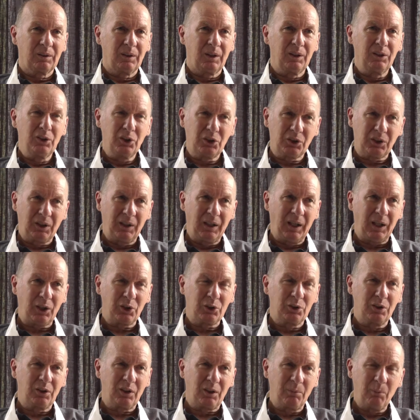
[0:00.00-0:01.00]
In this
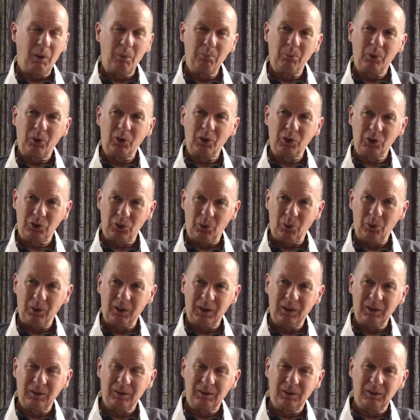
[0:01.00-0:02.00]
connection, I remember a
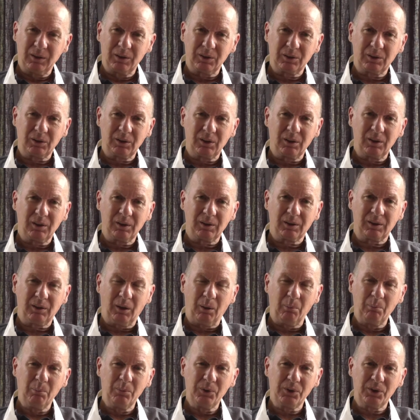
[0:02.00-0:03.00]
story that uh,
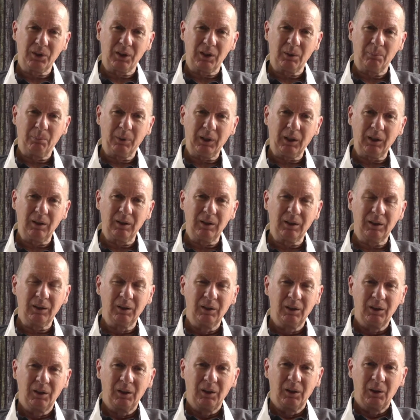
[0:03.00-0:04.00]
comes at the
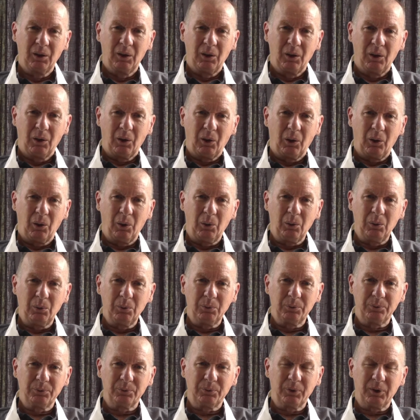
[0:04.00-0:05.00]
beginning
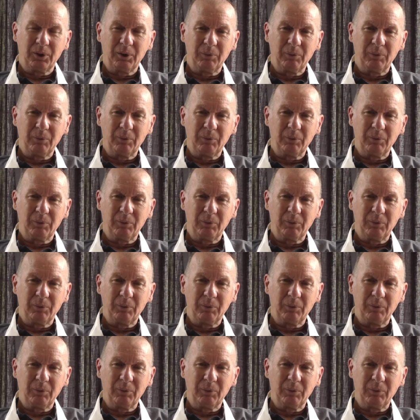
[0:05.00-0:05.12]
of.